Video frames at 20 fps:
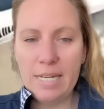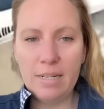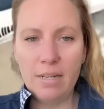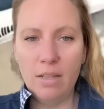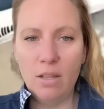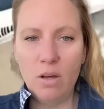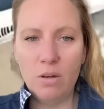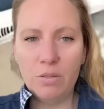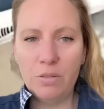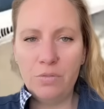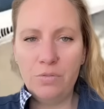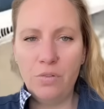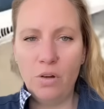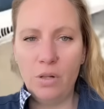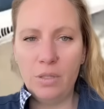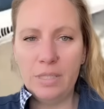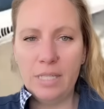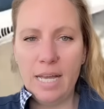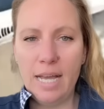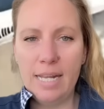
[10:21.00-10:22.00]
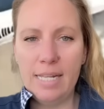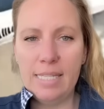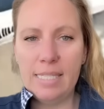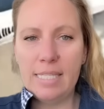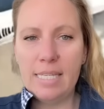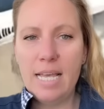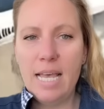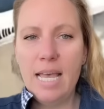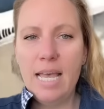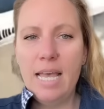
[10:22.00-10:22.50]
along the fault
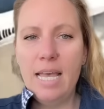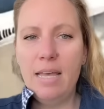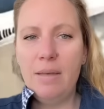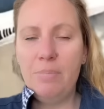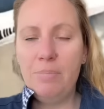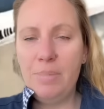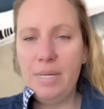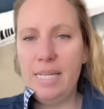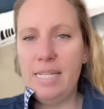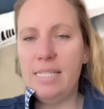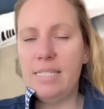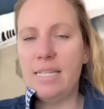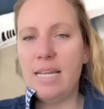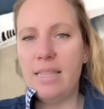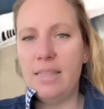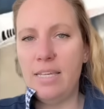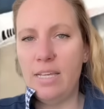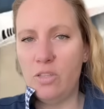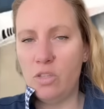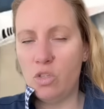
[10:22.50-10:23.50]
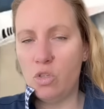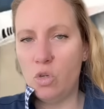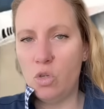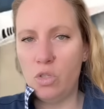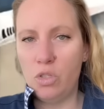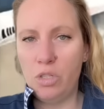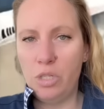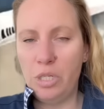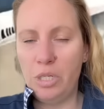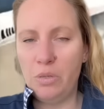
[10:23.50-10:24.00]
lines means that the
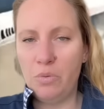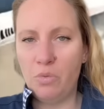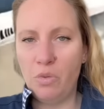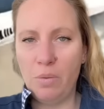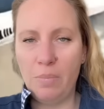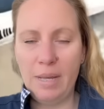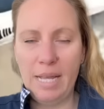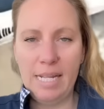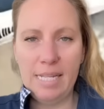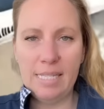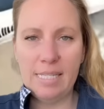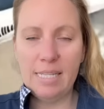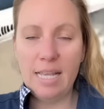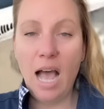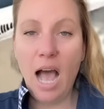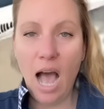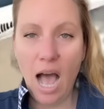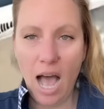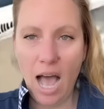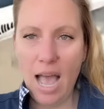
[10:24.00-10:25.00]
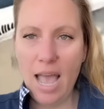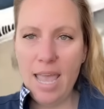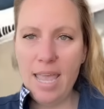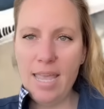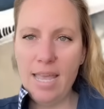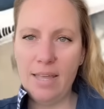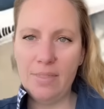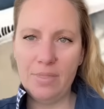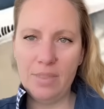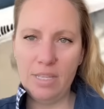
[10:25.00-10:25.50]
uncertainty remains high
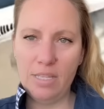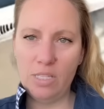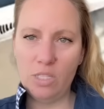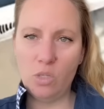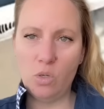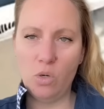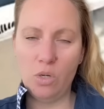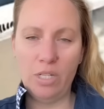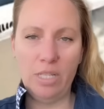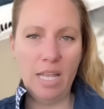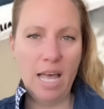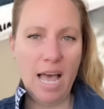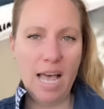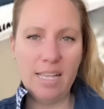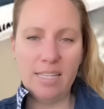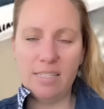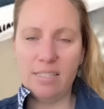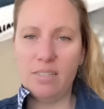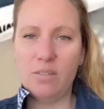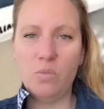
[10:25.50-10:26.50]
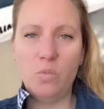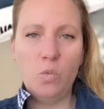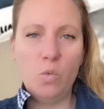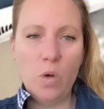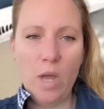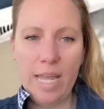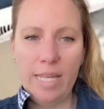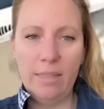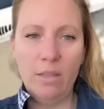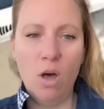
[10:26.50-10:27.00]
and this could last
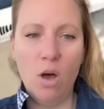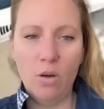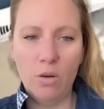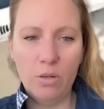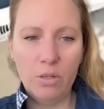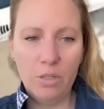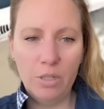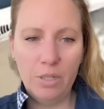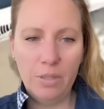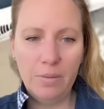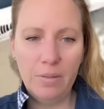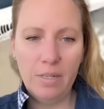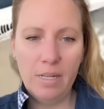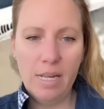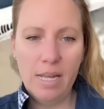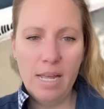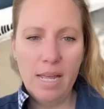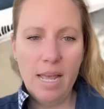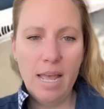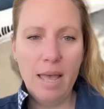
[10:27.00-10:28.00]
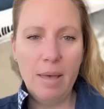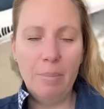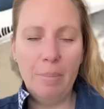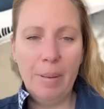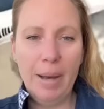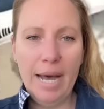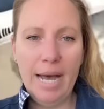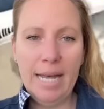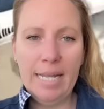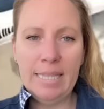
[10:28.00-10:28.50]
way longer.
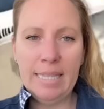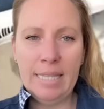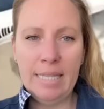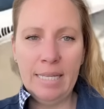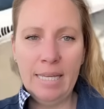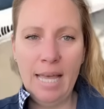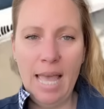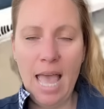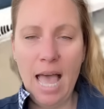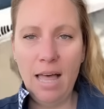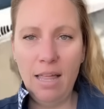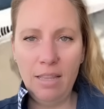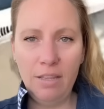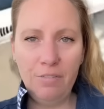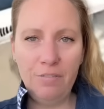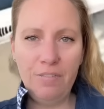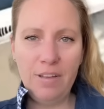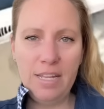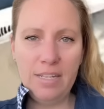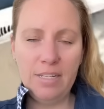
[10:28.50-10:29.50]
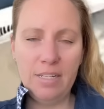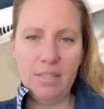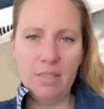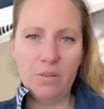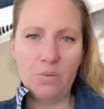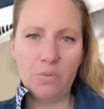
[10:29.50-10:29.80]
But the elephant in the